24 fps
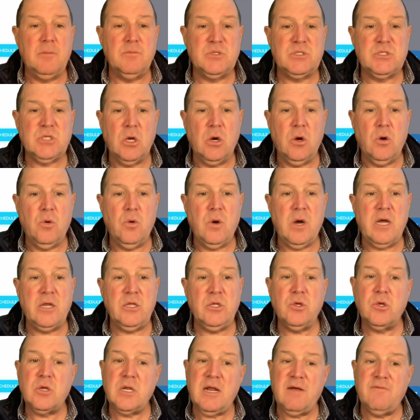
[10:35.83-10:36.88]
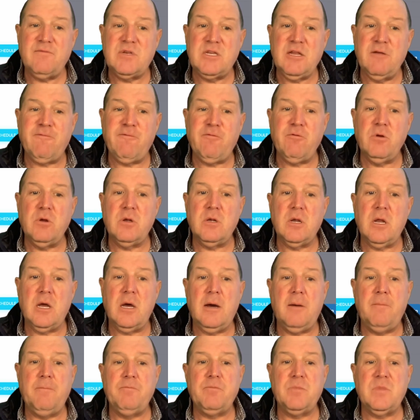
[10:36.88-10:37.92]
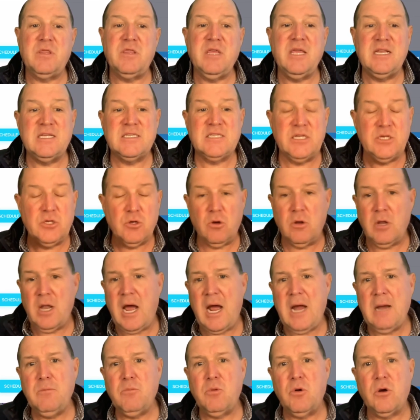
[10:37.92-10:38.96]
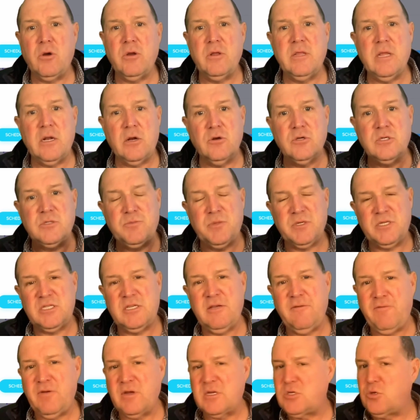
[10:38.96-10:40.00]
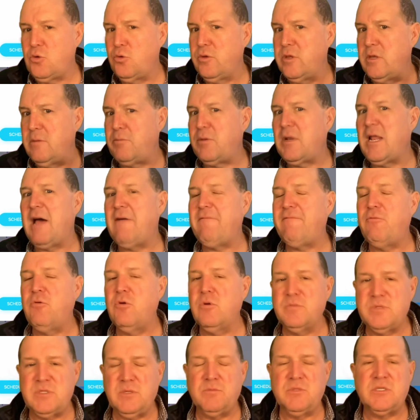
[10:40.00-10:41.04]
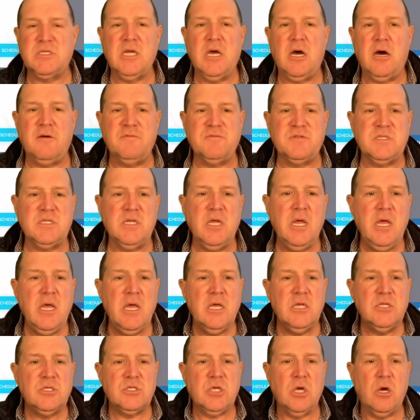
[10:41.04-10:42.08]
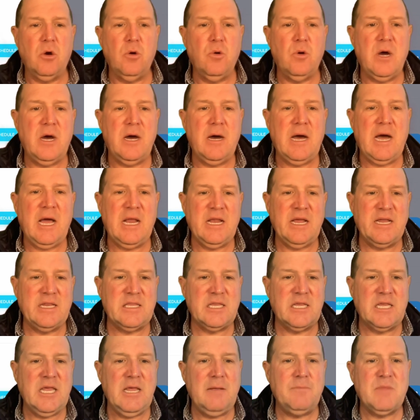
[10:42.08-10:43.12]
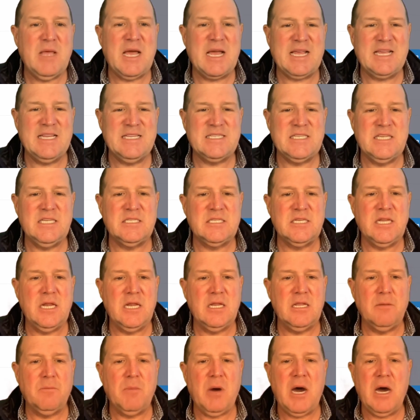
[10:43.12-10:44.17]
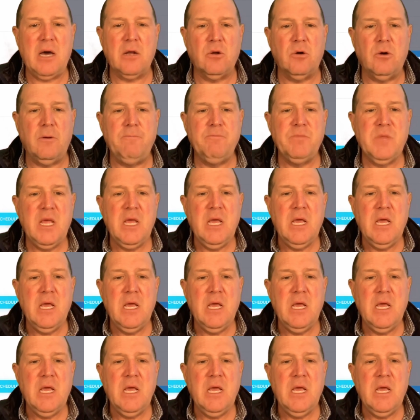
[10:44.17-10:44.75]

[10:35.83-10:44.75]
So you could have different things in your library that are specific to the platforms themselves. So I like to keep that consistent in the model.